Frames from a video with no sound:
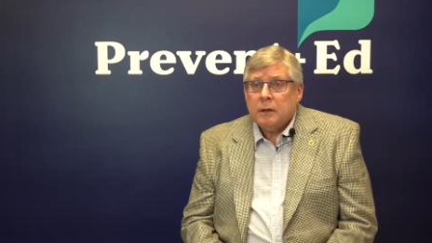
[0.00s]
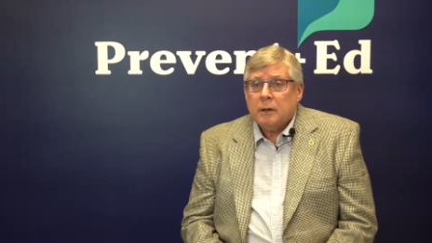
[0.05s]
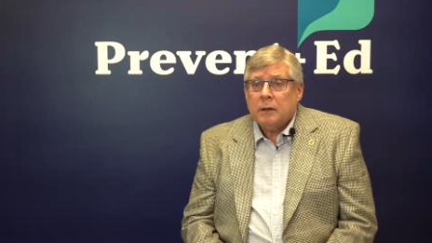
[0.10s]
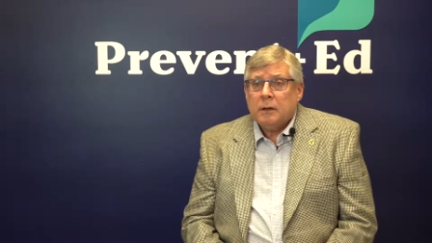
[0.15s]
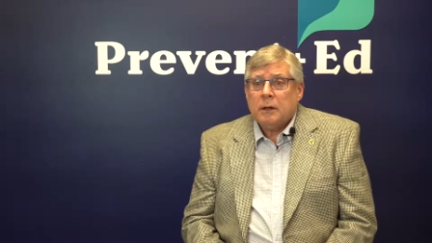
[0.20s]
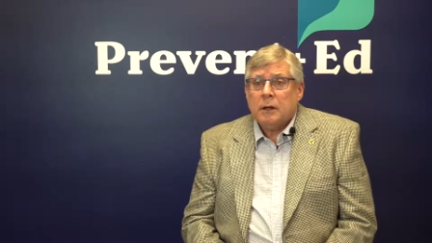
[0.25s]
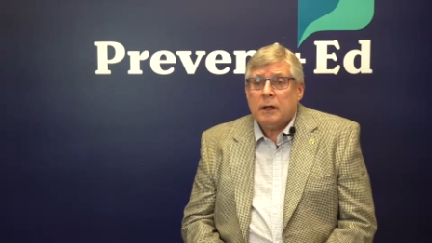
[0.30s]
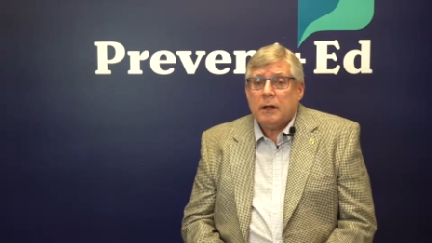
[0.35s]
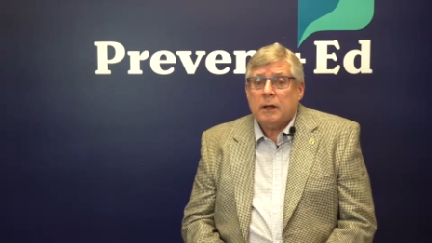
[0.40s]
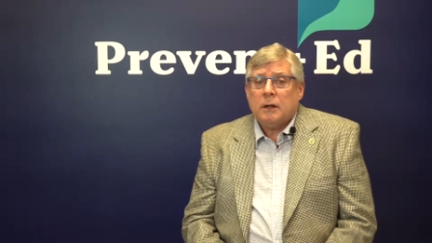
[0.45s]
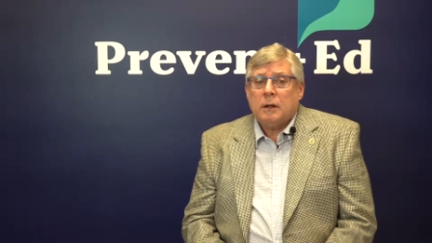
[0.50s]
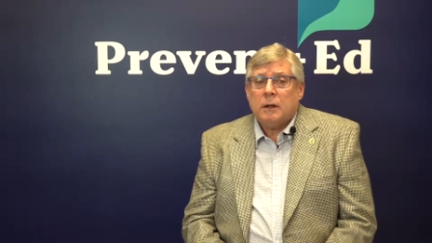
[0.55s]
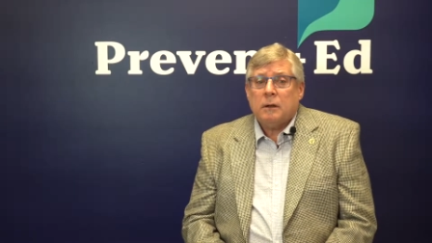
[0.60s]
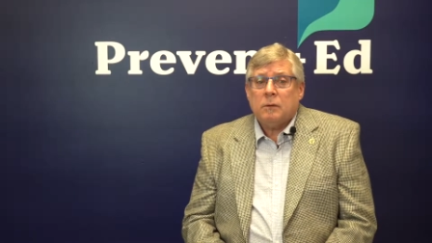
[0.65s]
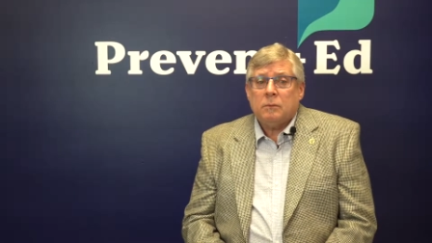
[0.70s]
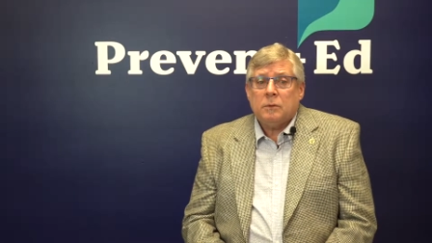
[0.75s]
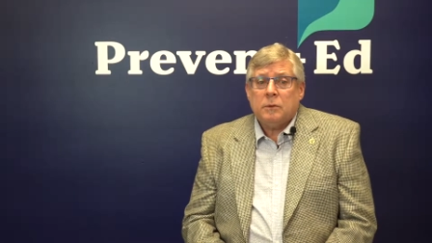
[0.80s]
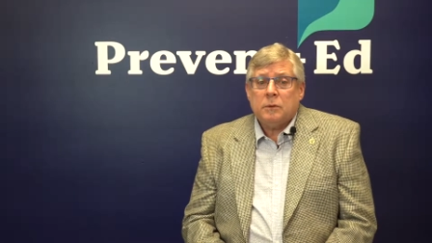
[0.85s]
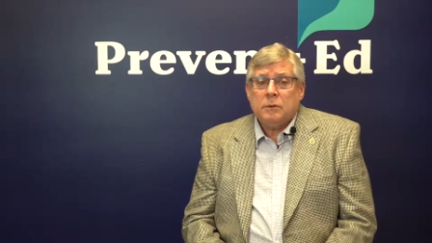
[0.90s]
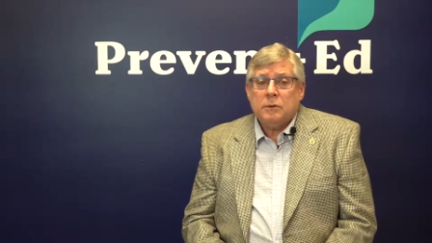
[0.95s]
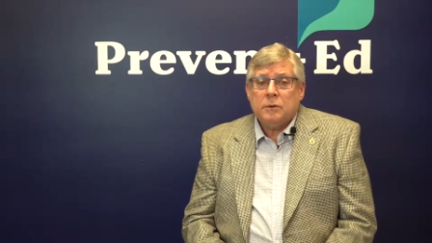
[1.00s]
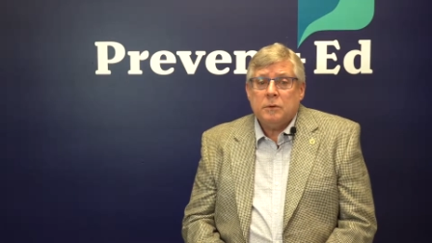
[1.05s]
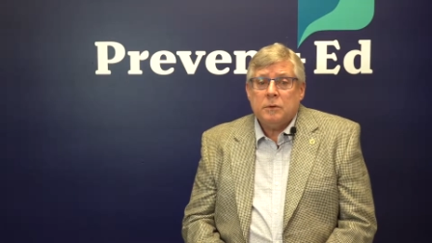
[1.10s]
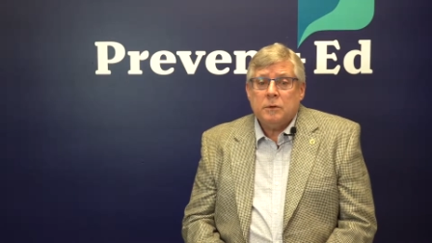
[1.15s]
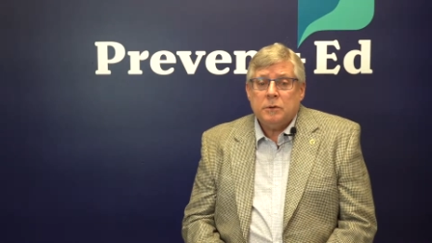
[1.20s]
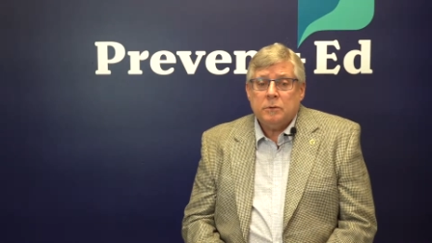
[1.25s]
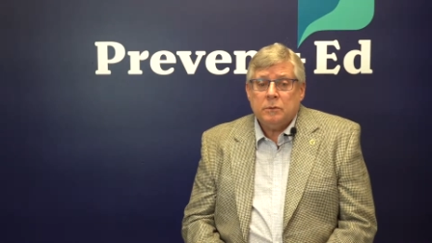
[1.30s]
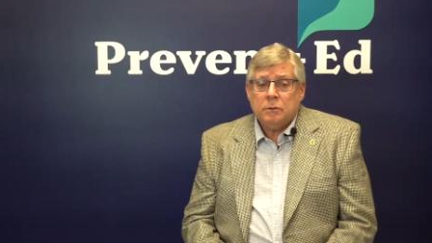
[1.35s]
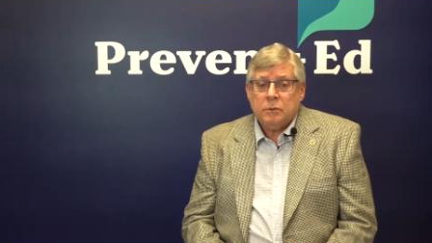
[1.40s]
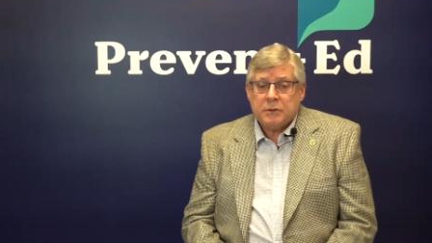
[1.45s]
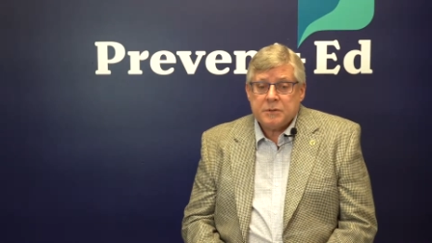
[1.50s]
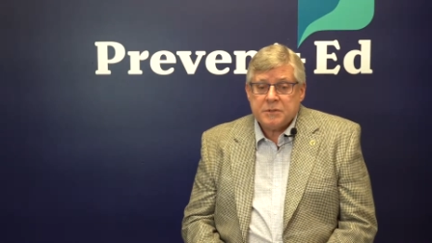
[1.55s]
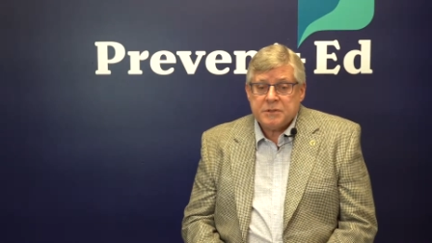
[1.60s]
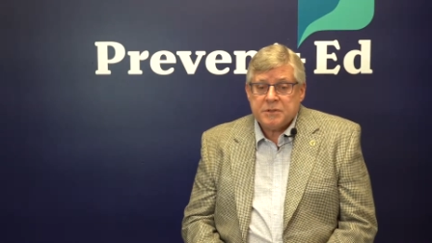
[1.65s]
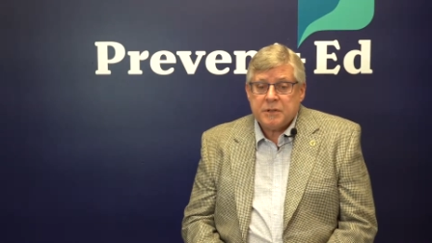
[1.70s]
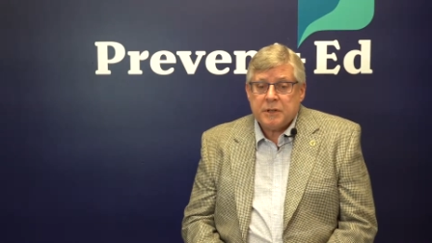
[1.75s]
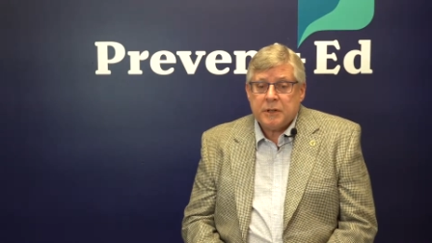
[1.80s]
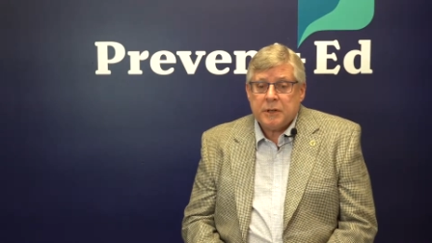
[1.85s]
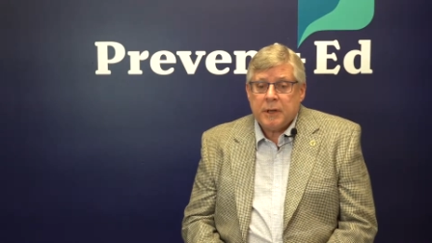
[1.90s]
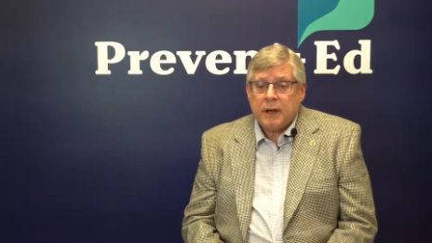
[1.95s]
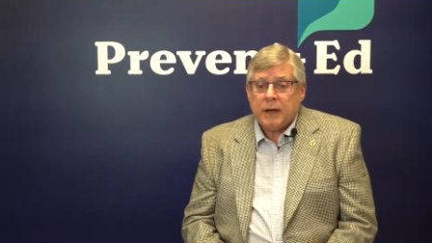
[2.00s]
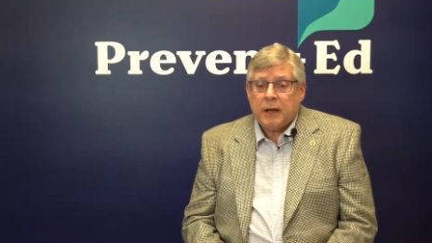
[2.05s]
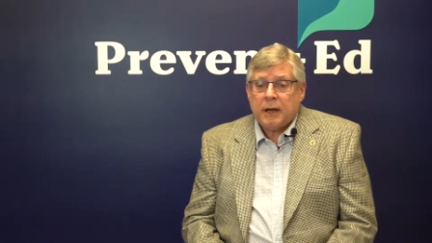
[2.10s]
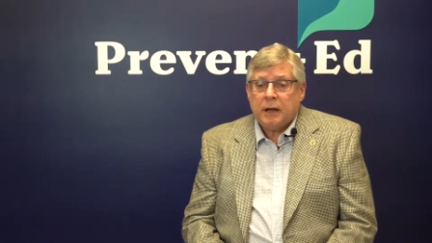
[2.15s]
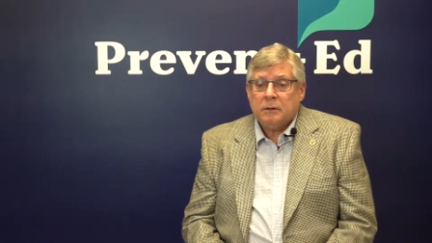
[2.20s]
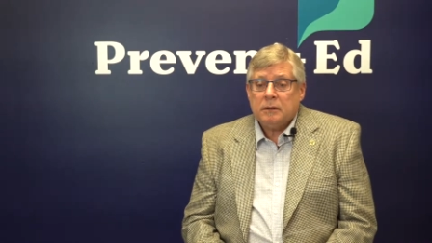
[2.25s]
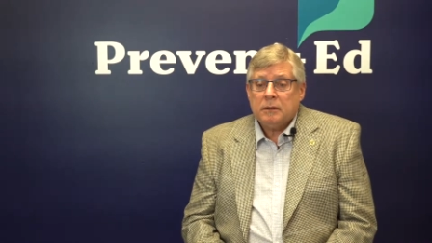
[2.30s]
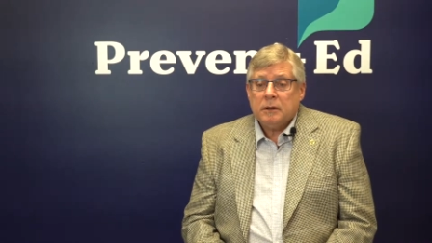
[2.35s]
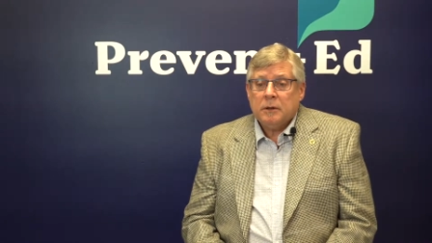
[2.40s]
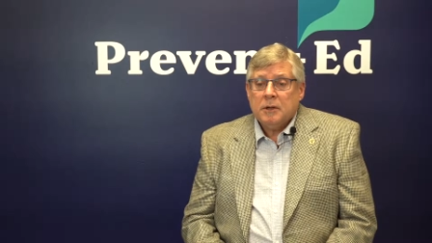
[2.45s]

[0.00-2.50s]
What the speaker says: who was the